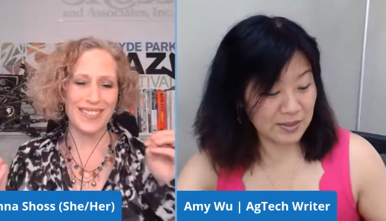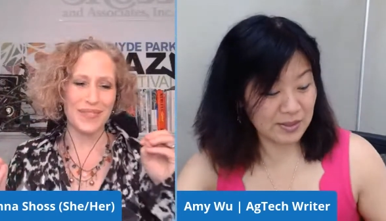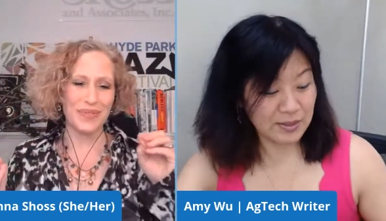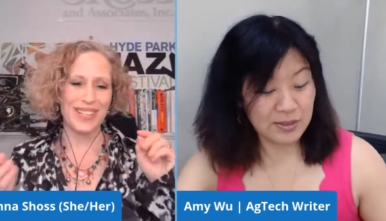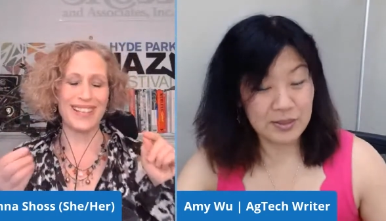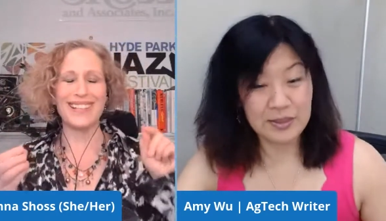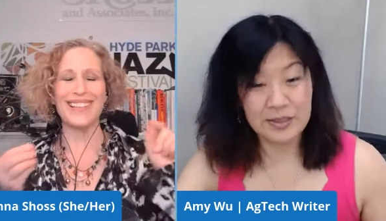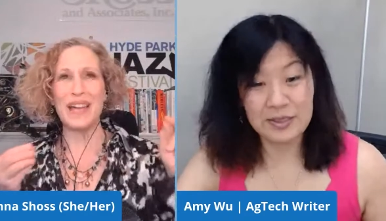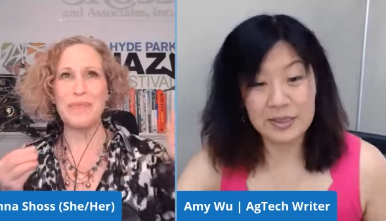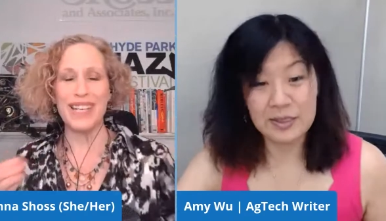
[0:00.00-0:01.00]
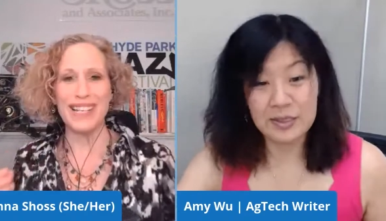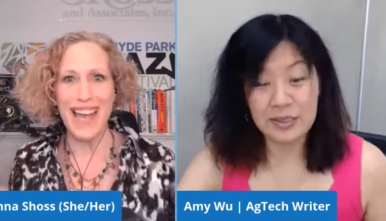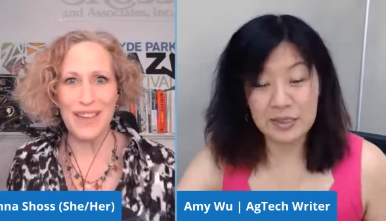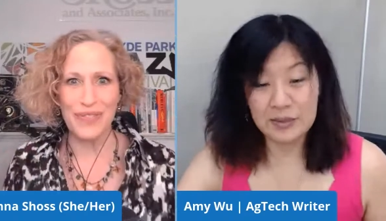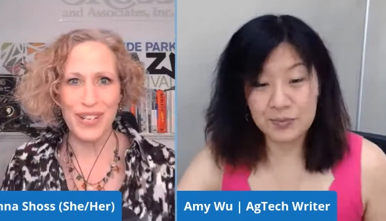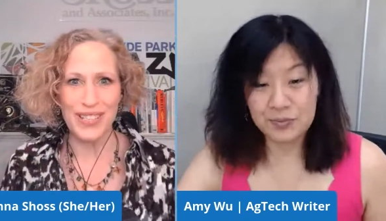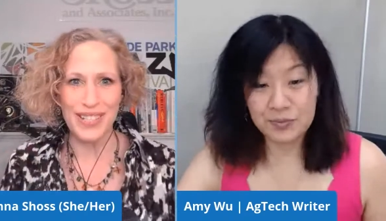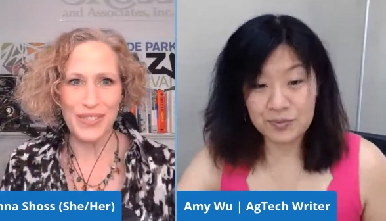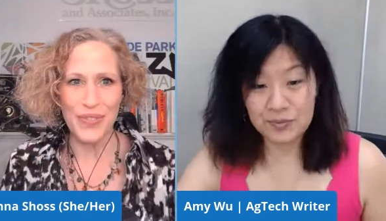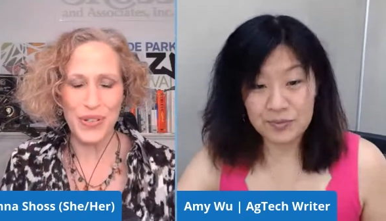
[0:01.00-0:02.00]
Speaker 1: that was like climbing an
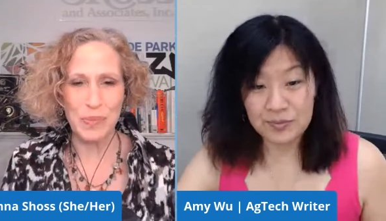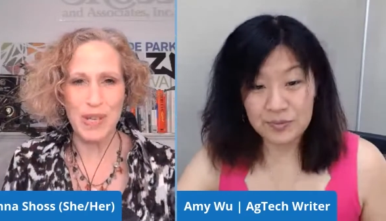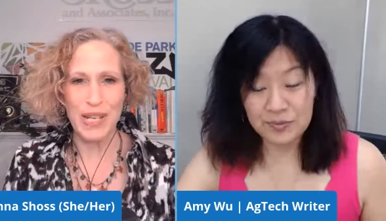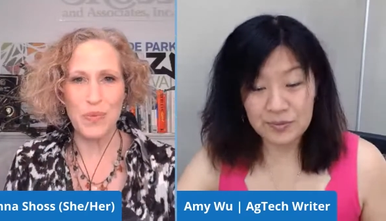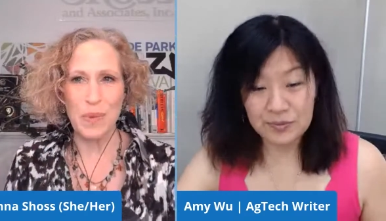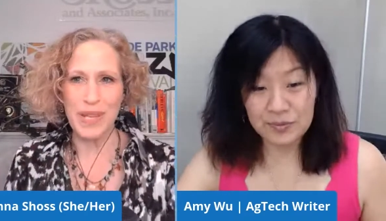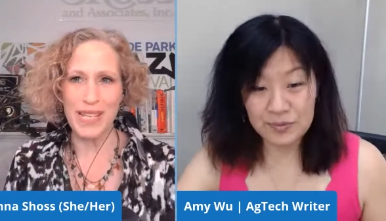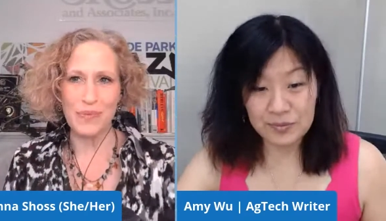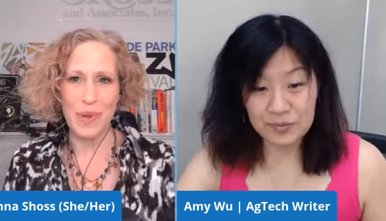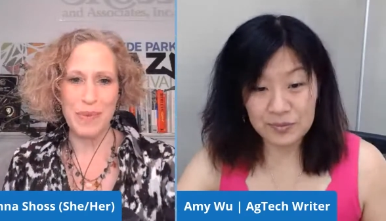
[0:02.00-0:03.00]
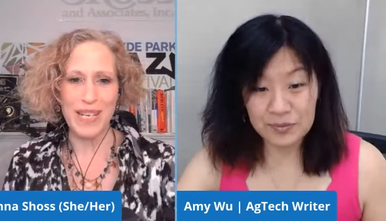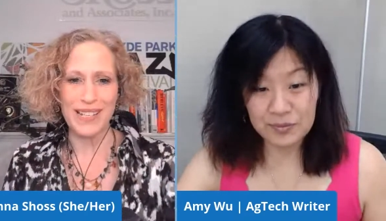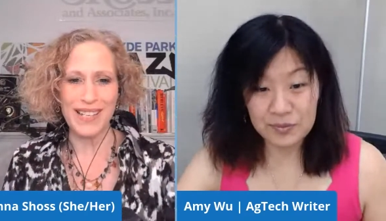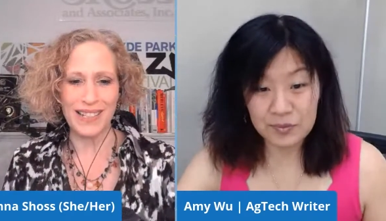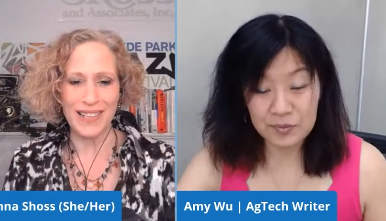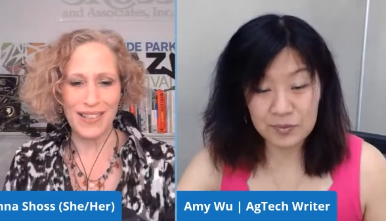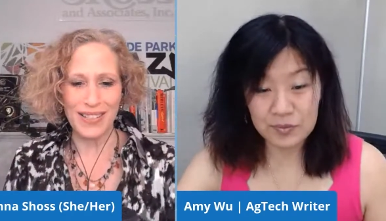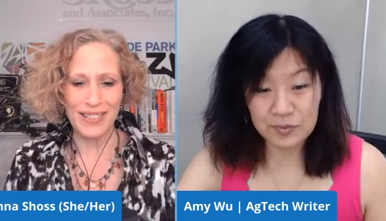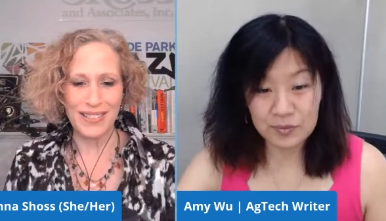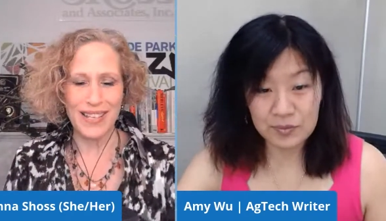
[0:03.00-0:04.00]
Everest as far as being a woman, women in
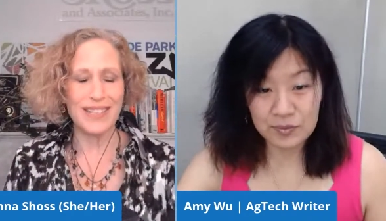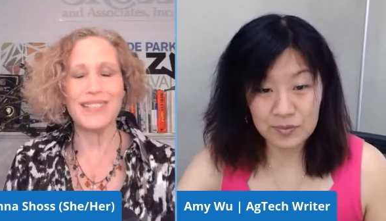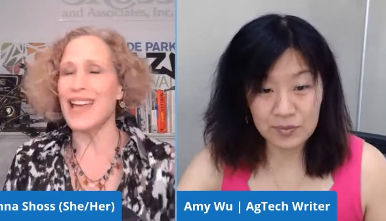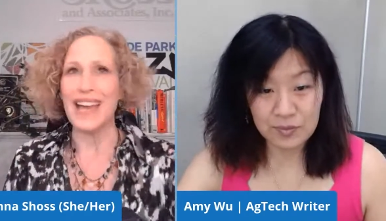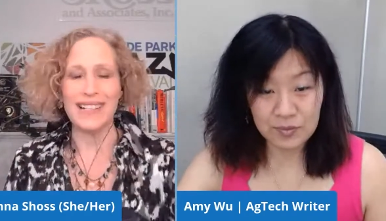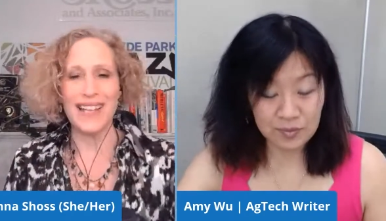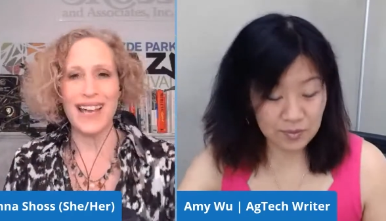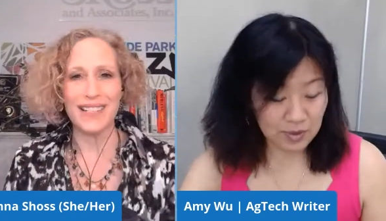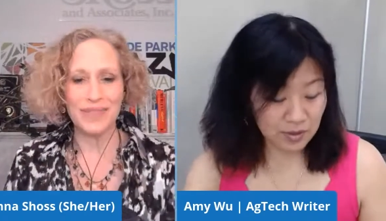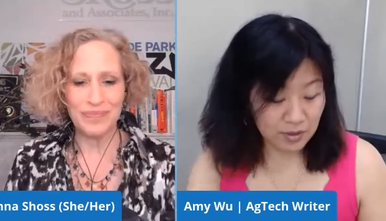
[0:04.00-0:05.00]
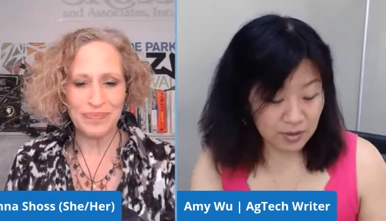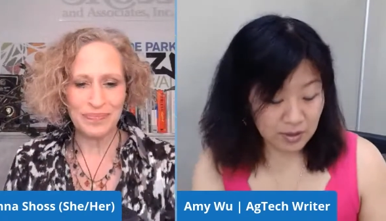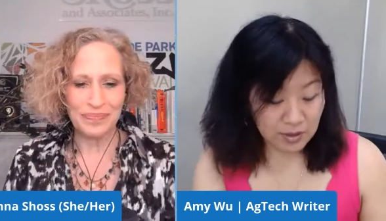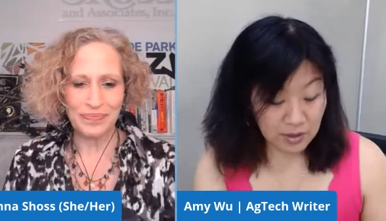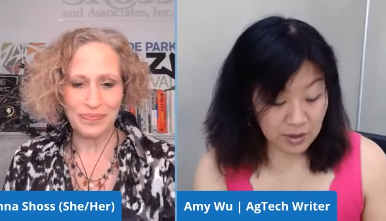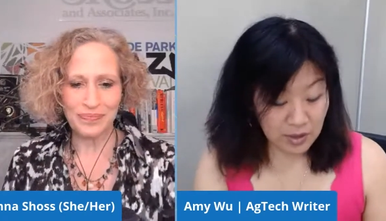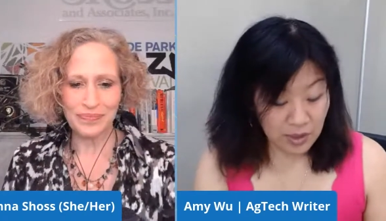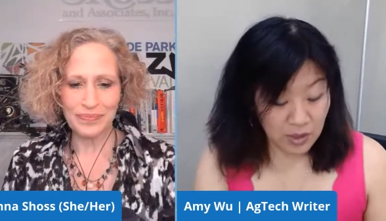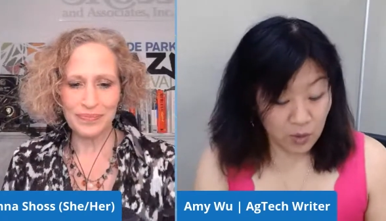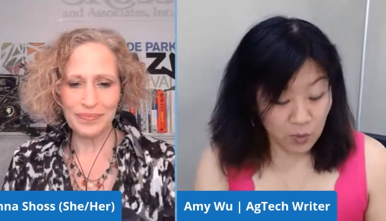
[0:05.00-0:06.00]
technology in ag tech?
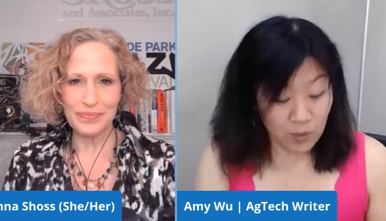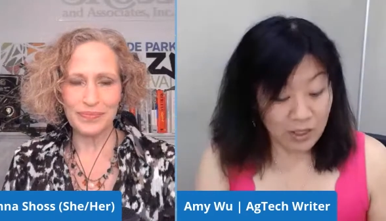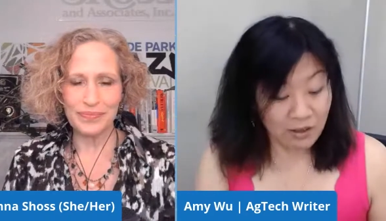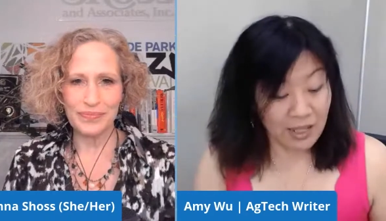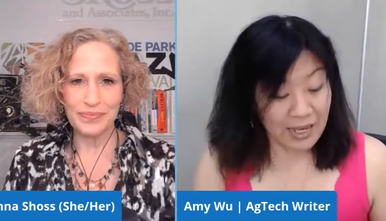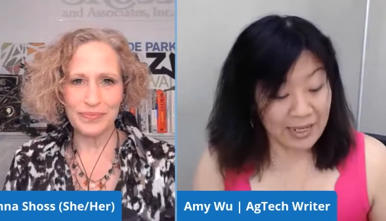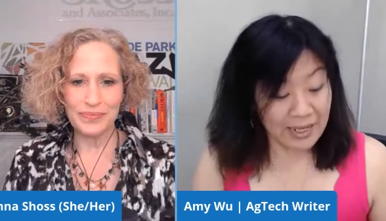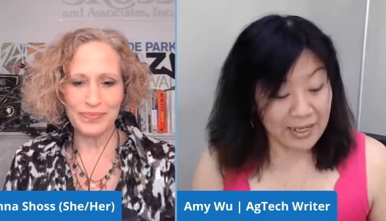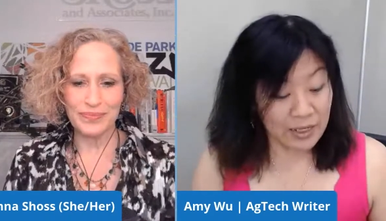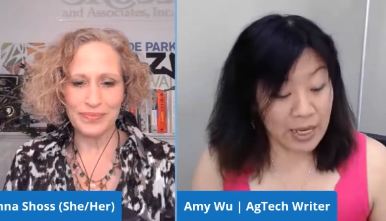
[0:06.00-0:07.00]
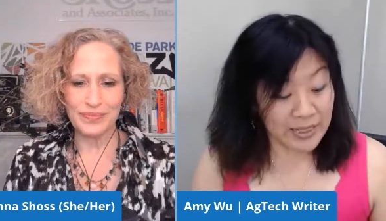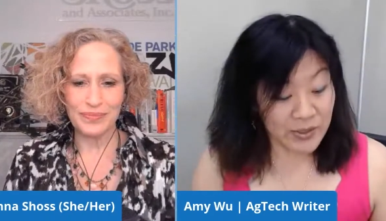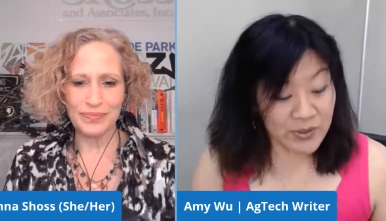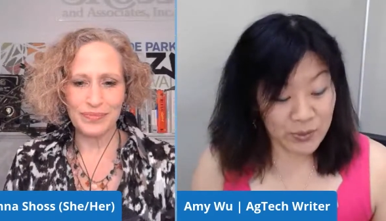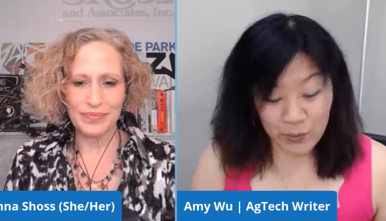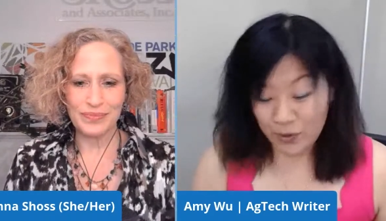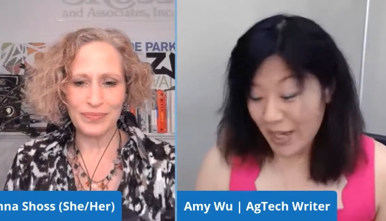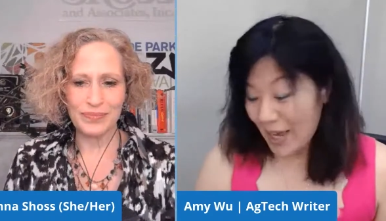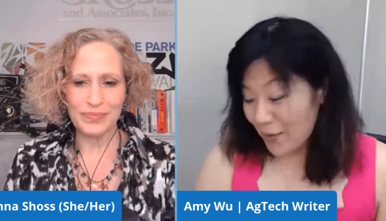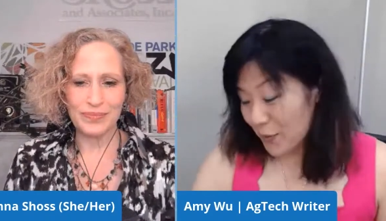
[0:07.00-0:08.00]
Speaker 2: Well, I I use the
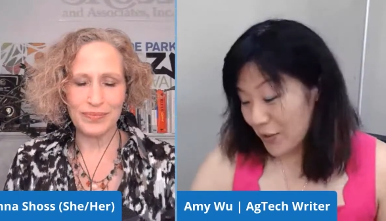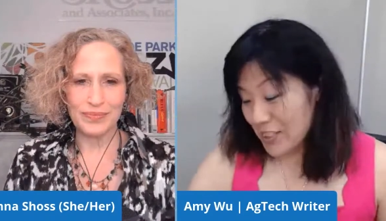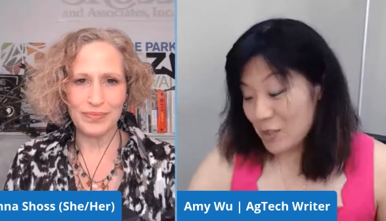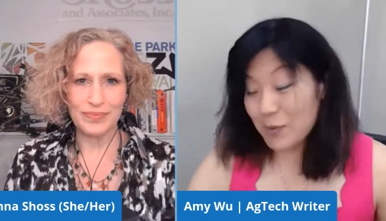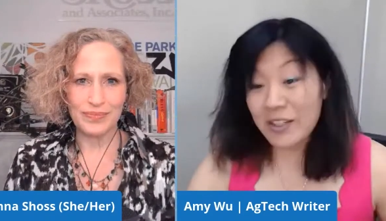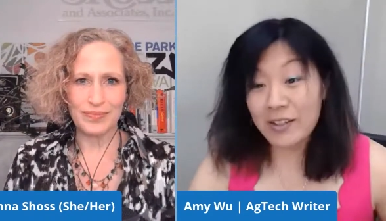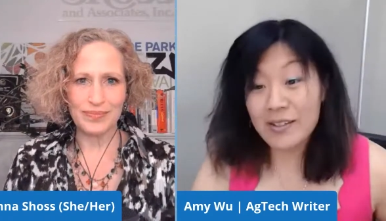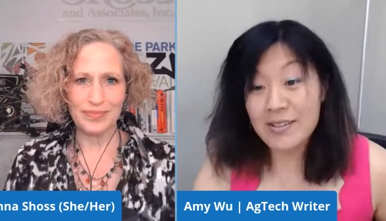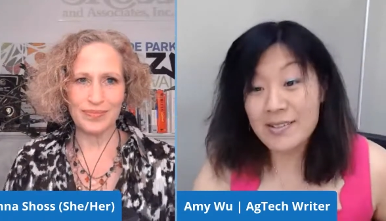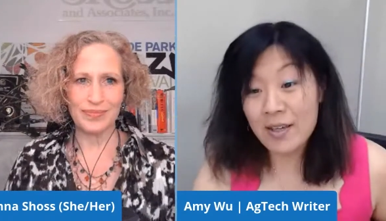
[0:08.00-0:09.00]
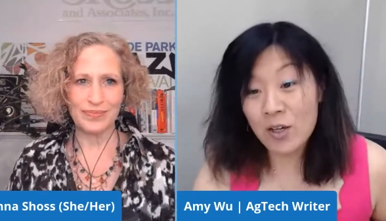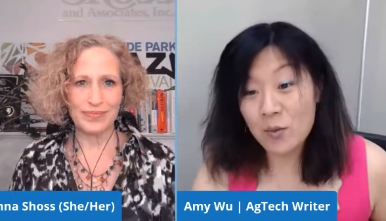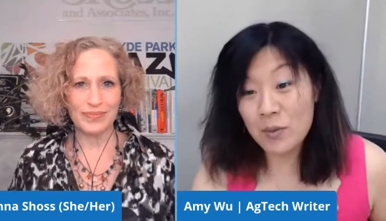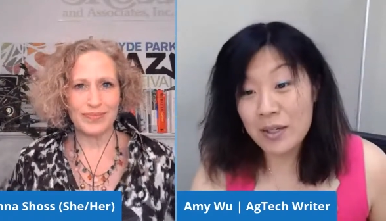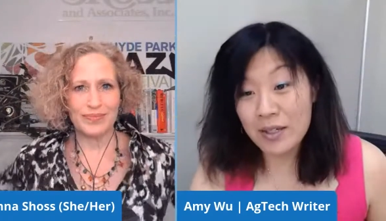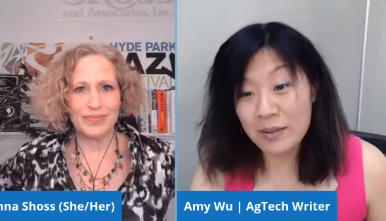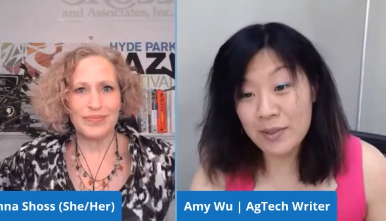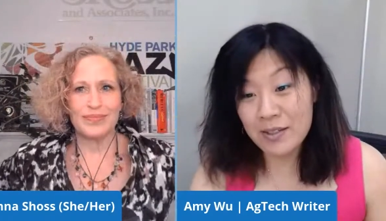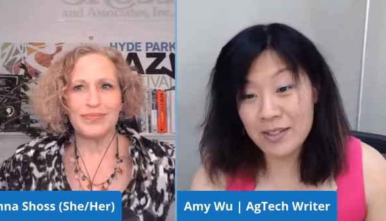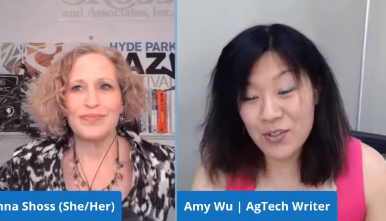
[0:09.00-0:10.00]
word Everest because, um, I
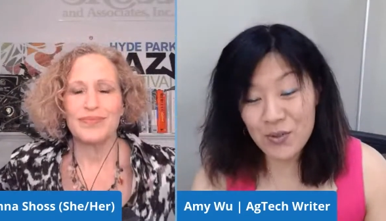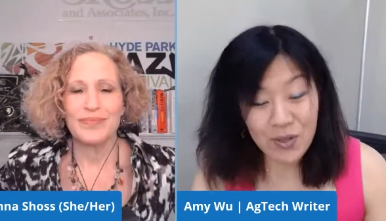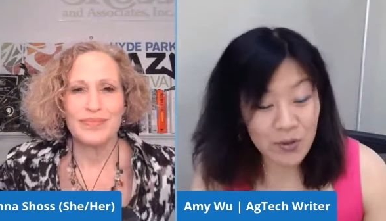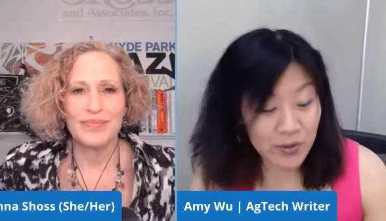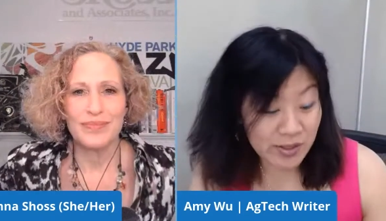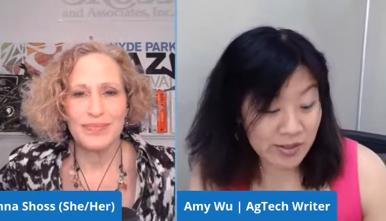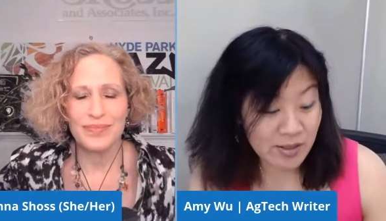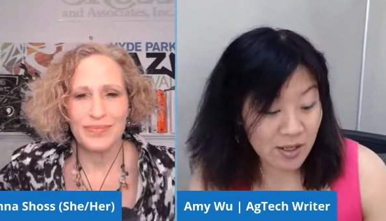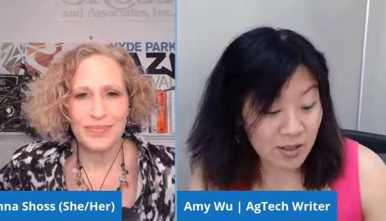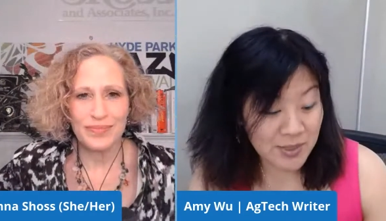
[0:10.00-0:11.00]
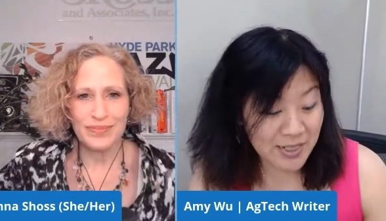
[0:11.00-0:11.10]
mean, as you noted, um,